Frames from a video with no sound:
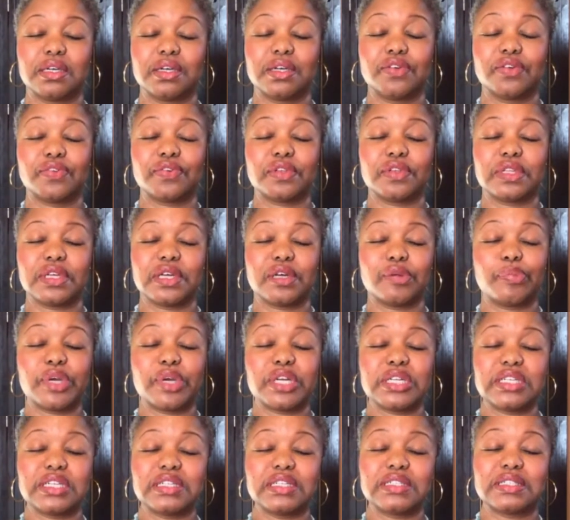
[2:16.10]
for the
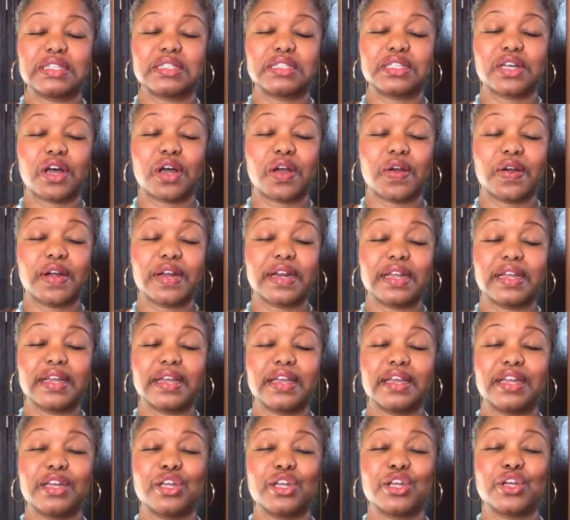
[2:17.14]
abundance that's already
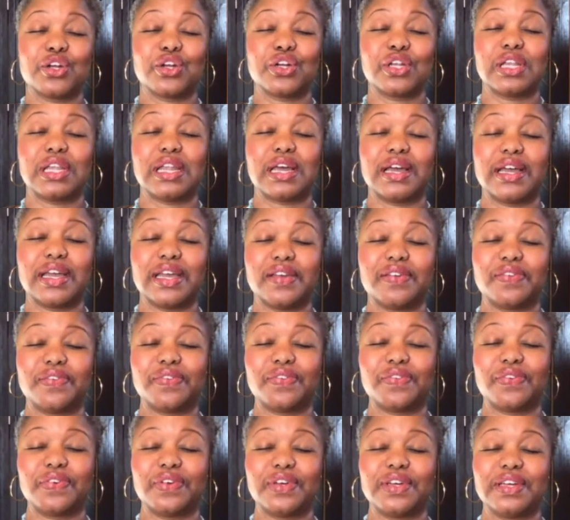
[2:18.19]
in your
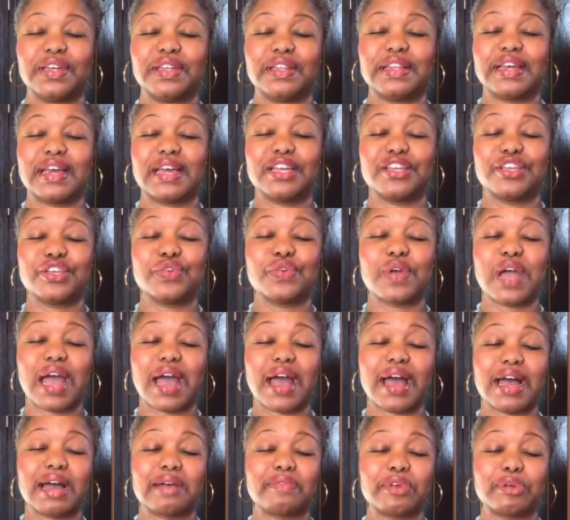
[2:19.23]
life, that you
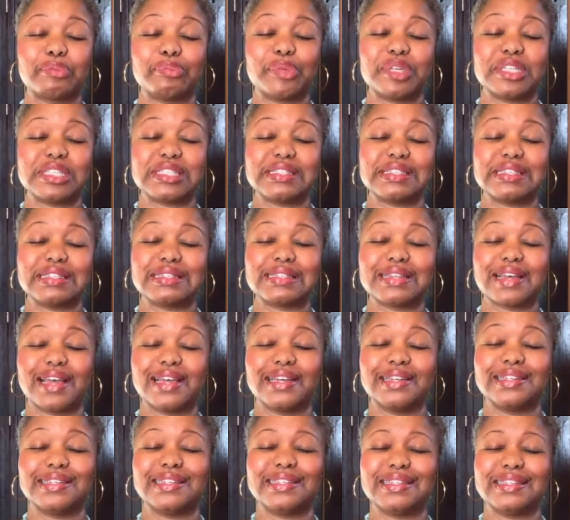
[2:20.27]
have a business
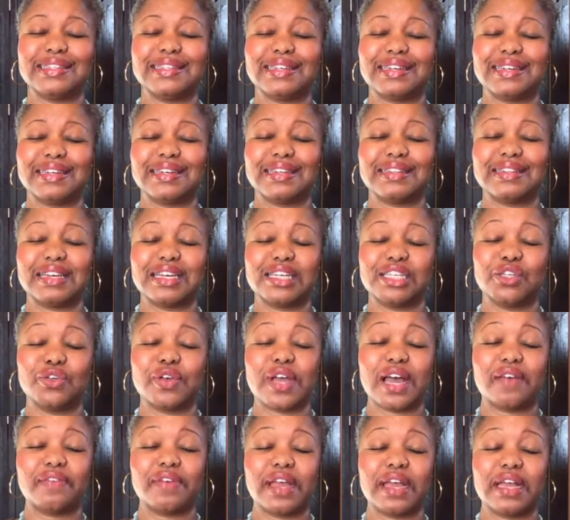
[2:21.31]
idea, that you
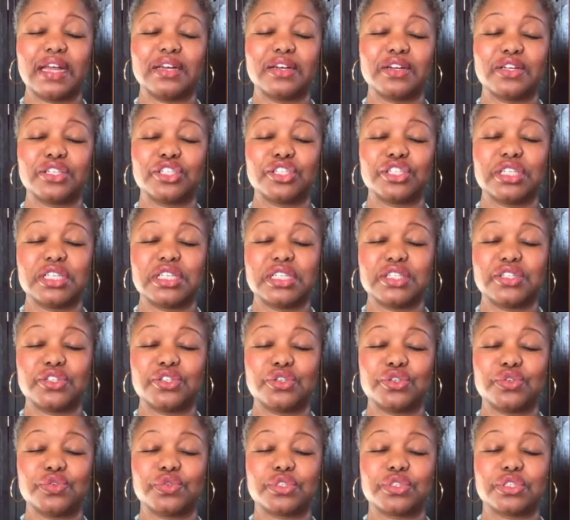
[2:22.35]
have energy
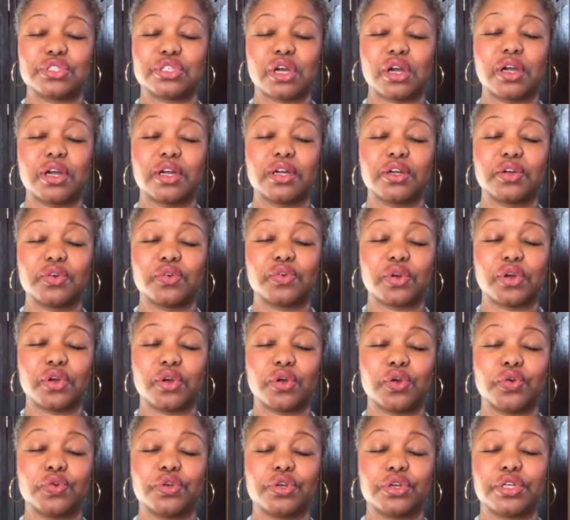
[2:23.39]
to start,
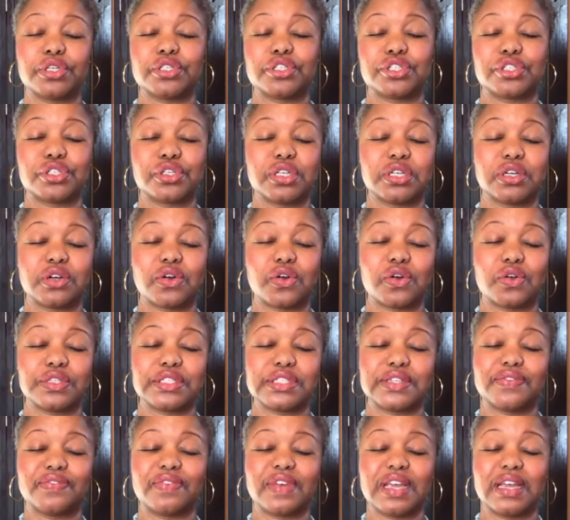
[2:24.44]
grow, nurture, and
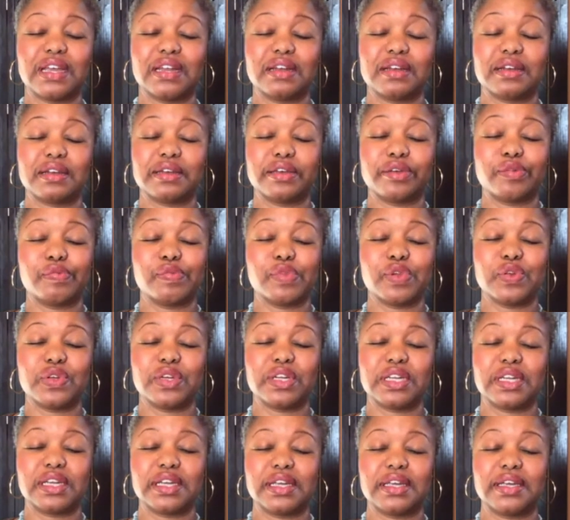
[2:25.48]
cultivate a
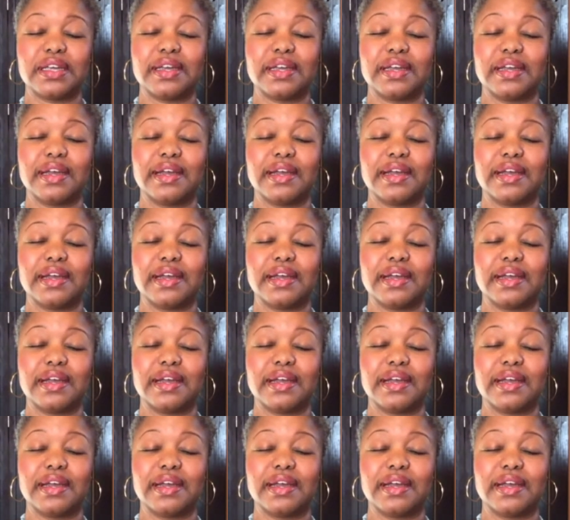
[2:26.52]
community,